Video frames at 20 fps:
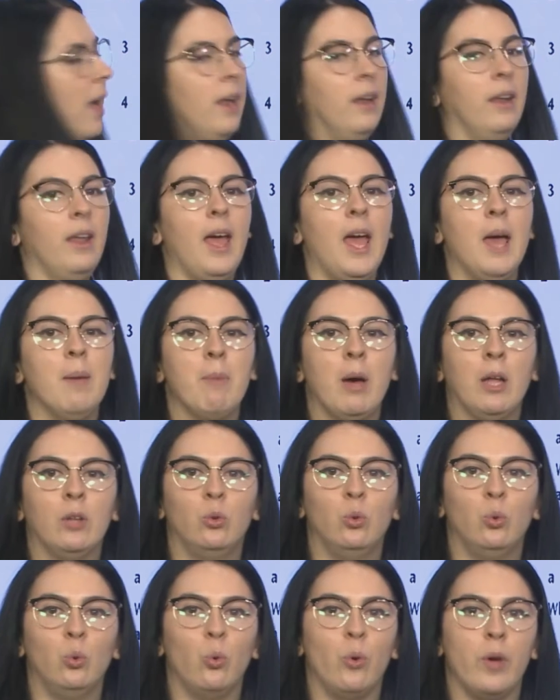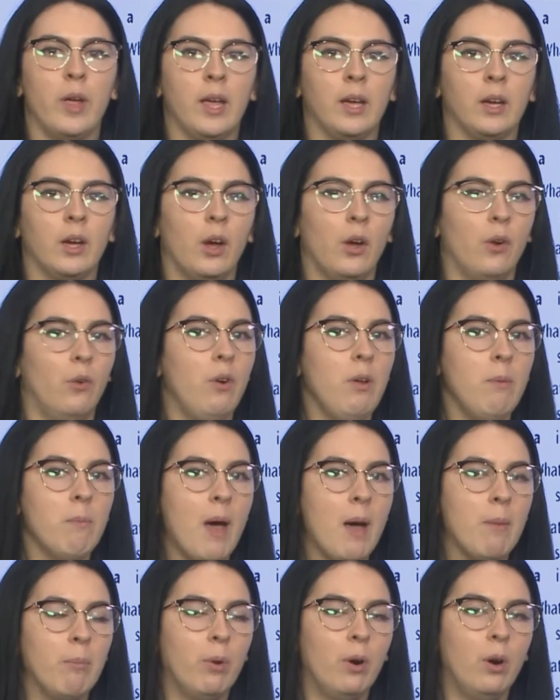and Emma doing?
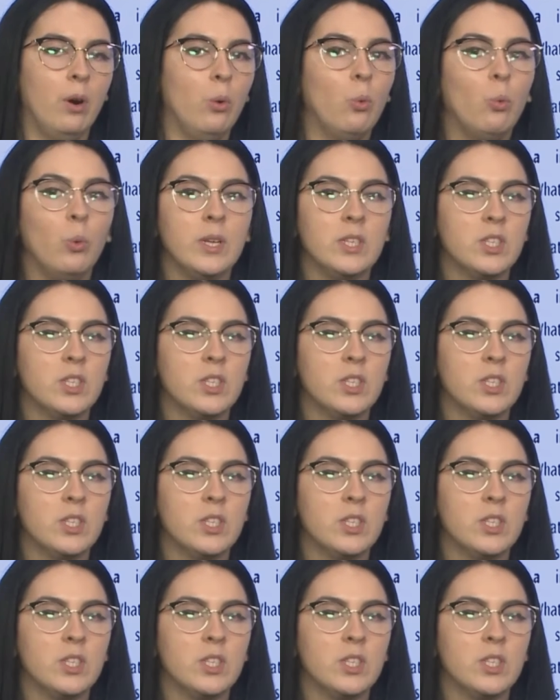Remember, we